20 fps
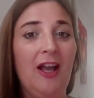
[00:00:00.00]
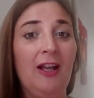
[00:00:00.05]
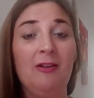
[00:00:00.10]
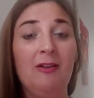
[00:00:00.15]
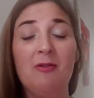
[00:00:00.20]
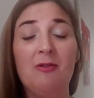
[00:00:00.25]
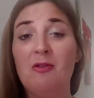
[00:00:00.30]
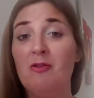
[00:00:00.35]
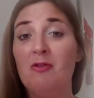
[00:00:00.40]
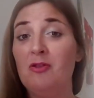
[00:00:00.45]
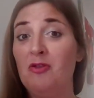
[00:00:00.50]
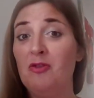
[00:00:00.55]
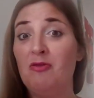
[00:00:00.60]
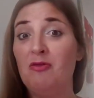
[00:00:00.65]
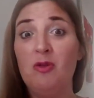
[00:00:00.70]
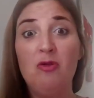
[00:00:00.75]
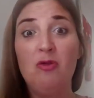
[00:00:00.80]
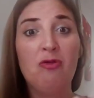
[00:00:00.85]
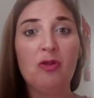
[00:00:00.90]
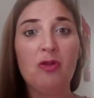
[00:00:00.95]
And
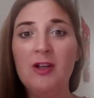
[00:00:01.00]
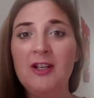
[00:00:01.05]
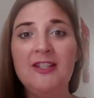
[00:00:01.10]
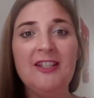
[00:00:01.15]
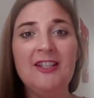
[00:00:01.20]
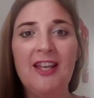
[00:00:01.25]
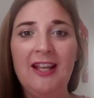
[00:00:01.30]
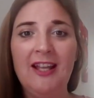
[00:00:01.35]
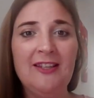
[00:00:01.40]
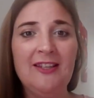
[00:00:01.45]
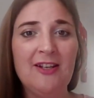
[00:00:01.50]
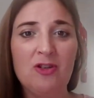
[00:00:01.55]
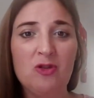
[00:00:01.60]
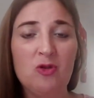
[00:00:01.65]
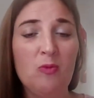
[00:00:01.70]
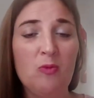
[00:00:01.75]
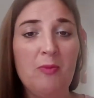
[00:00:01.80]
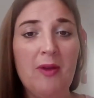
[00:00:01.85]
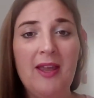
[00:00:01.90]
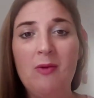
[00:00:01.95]
feel free to get in
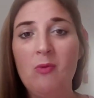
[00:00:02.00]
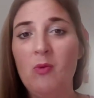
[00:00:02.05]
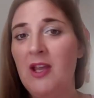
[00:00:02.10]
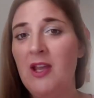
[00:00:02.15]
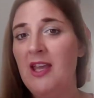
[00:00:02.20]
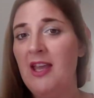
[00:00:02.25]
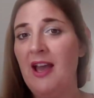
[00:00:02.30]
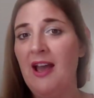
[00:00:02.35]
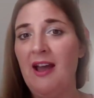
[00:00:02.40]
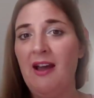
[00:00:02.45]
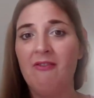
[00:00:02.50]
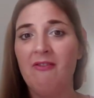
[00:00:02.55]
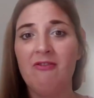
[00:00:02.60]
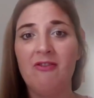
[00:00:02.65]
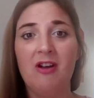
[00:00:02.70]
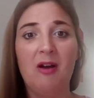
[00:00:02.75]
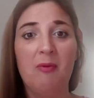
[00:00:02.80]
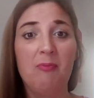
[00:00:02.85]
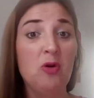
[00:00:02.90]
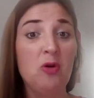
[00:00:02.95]
touch with me. We
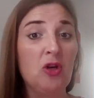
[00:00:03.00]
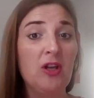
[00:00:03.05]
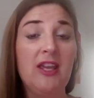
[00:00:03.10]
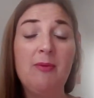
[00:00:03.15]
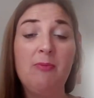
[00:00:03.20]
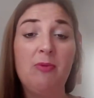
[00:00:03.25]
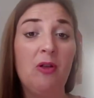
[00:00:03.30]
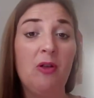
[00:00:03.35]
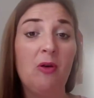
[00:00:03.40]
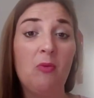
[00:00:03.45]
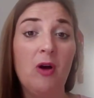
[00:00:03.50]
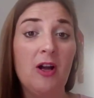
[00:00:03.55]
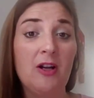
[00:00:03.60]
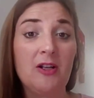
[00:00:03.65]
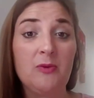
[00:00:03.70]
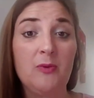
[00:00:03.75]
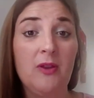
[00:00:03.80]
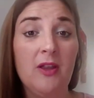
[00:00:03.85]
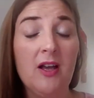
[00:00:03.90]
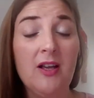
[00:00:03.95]
have a bookkeeper that
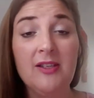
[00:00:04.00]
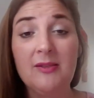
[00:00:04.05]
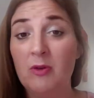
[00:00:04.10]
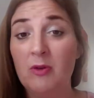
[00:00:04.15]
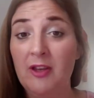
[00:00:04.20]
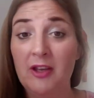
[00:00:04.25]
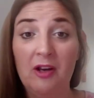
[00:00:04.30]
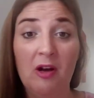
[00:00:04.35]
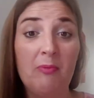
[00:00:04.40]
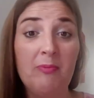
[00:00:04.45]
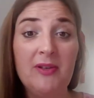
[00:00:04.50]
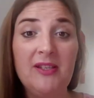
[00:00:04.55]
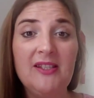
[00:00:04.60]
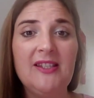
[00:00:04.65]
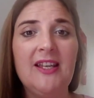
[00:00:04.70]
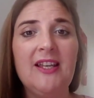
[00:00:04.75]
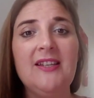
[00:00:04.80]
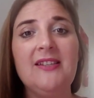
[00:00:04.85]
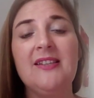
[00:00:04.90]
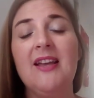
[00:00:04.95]
works with us within our
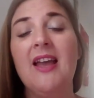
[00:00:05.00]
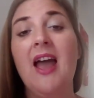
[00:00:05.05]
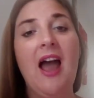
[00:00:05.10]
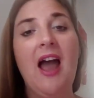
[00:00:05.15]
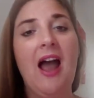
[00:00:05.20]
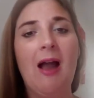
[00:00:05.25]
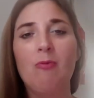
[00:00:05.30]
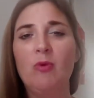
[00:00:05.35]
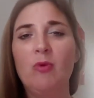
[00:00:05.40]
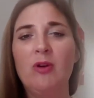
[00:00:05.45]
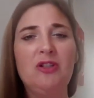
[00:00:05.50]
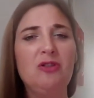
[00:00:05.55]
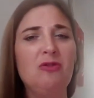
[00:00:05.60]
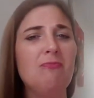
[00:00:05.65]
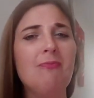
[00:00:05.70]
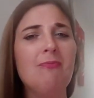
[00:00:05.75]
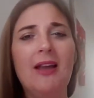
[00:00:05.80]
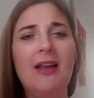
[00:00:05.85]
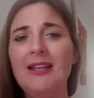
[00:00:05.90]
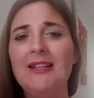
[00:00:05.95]
business, and we do
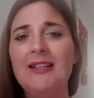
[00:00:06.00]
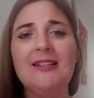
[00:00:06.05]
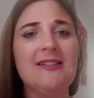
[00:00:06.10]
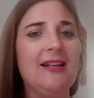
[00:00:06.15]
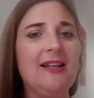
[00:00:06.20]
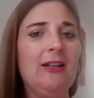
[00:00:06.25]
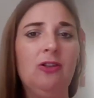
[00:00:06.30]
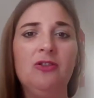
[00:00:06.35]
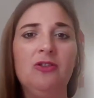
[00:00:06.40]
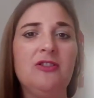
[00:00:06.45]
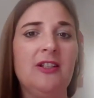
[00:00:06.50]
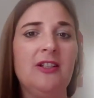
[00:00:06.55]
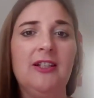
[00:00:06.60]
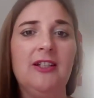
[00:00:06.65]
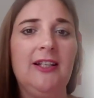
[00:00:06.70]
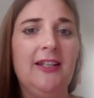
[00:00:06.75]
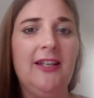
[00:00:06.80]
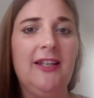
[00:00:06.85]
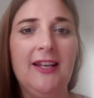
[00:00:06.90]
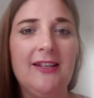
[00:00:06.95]
many salons
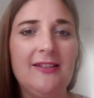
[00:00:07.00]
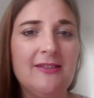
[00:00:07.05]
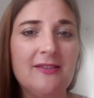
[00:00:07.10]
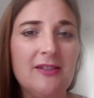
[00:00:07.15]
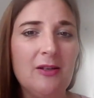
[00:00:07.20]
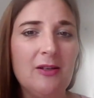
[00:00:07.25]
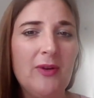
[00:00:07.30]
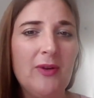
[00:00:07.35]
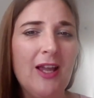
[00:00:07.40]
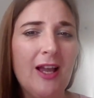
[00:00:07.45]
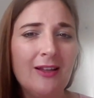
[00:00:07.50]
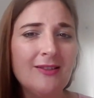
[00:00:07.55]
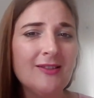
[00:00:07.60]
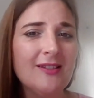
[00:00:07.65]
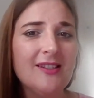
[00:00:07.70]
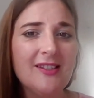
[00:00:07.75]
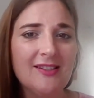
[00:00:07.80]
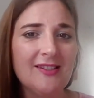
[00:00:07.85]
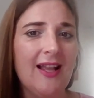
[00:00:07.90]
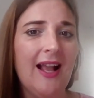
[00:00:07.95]
and clinics. And so we
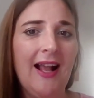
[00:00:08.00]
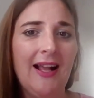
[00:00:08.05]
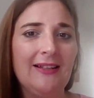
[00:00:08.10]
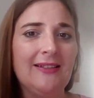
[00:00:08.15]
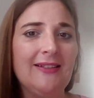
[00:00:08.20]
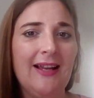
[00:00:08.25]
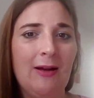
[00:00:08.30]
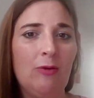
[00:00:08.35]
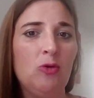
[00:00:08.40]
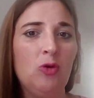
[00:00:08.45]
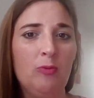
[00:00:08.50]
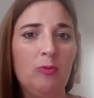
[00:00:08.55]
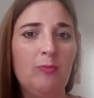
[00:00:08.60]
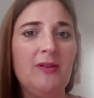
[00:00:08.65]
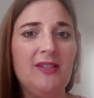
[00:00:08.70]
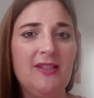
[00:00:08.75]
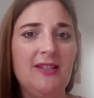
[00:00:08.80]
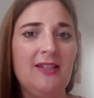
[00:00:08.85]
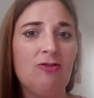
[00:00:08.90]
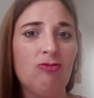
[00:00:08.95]
understand how your
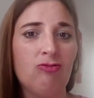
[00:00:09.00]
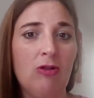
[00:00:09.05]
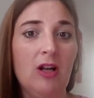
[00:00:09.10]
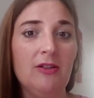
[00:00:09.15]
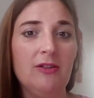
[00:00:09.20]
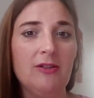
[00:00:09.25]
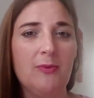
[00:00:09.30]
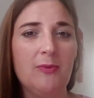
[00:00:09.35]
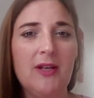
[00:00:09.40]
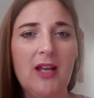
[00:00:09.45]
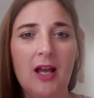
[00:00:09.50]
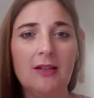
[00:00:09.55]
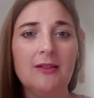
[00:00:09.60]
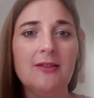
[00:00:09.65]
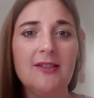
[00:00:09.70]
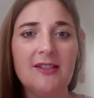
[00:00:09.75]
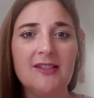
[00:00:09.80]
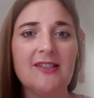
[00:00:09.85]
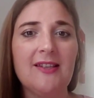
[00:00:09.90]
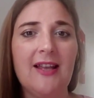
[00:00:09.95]
business runs. We
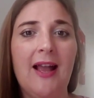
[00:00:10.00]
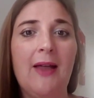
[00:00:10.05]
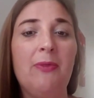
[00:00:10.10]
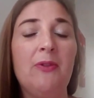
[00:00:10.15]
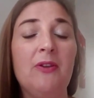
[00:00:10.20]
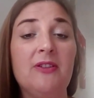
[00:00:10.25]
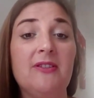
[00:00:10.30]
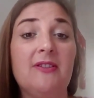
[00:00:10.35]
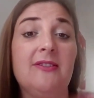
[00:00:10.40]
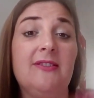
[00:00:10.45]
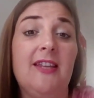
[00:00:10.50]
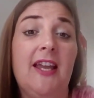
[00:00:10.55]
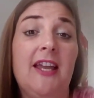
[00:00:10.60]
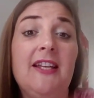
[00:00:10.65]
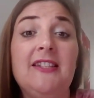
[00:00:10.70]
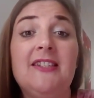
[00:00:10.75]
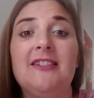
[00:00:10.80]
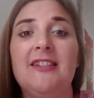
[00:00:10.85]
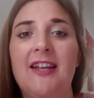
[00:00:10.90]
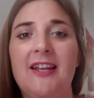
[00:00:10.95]
understand the
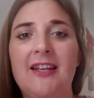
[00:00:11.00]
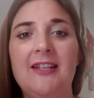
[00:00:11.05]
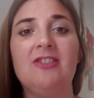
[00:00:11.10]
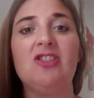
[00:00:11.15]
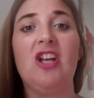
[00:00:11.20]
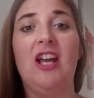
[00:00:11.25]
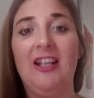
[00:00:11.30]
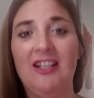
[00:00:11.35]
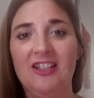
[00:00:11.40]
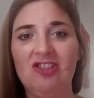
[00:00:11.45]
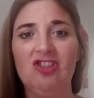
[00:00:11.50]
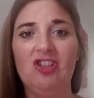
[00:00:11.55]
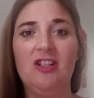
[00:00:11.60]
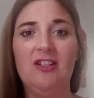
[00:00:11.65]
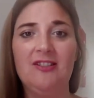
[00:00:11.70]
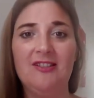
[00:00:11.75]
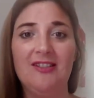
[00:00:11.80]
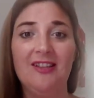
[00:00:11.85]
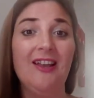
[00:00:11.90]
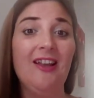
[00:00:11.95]
day-to-day
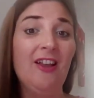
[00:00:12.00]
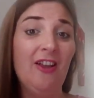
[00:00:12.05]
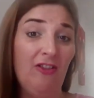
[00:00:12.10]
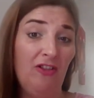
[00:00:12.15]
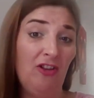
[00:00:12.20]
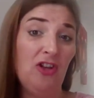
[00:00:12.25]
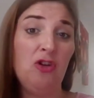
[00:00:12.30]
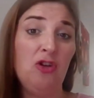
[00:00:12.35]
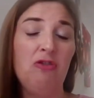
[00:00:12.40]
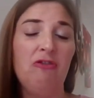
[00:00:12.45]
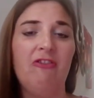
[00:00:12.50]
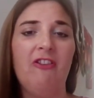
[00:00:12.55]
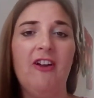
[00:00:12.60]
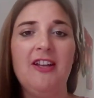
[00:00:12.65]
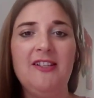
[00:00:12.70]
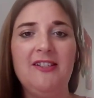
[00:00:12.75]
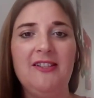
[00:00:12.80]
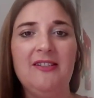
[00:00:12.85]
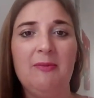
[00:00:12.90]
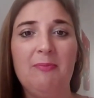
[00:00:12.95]
challenges that you
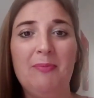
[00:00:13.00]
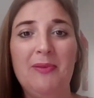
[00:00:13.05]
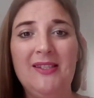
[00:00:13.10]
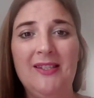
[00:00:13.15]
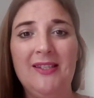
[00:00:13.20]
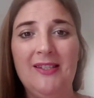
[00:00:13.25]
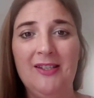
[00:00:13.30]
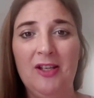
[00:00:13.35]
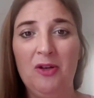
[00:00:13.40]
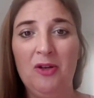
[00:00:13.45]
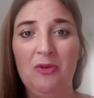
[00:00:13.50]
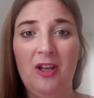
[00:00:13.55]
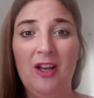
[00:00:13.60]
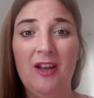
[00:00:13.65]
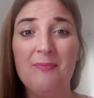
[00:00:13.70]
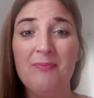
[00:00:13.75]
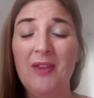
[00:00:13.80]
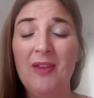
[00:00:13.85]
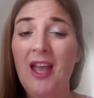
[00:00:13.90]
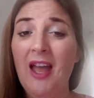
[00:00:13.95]
face as a business
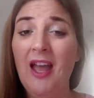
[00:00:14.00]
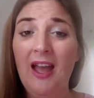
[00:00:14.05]
owner.